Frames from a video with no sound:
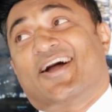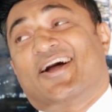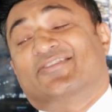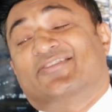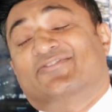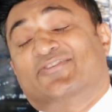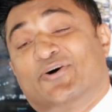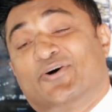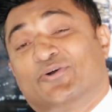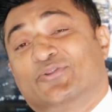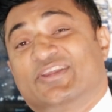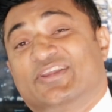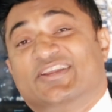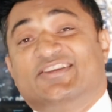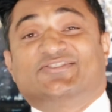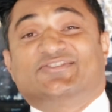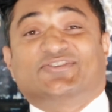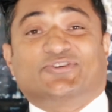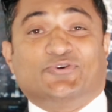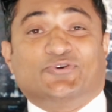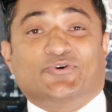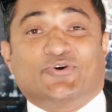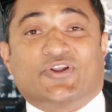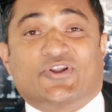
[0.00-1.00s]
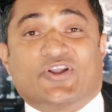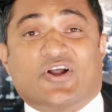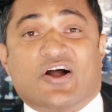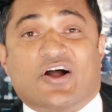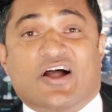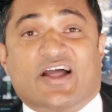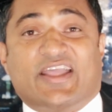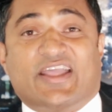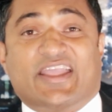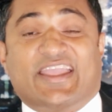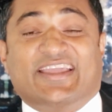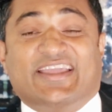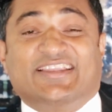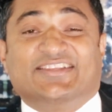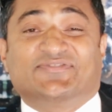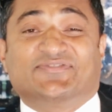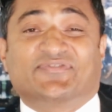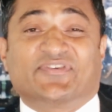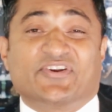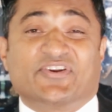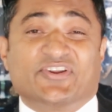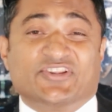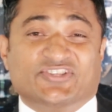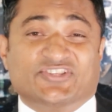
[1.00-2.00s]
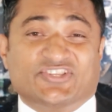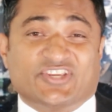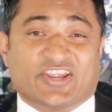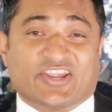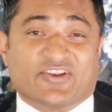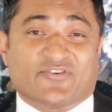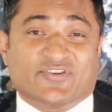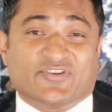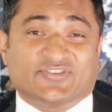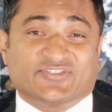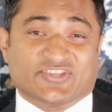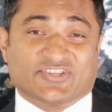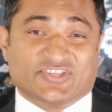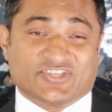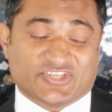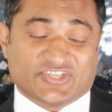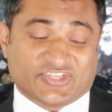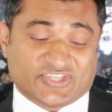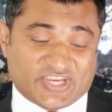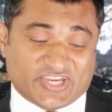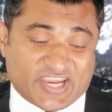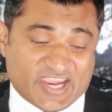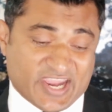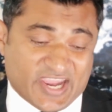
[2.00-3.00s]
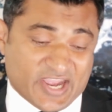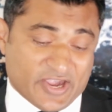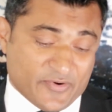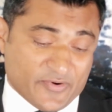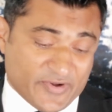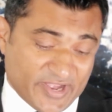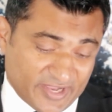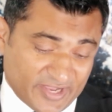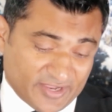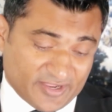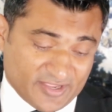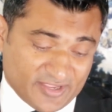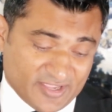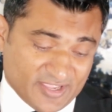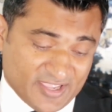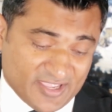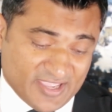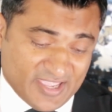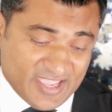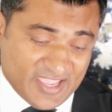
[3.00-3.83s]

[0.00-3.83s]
I told you he's a good guy, and he's very generous in sharing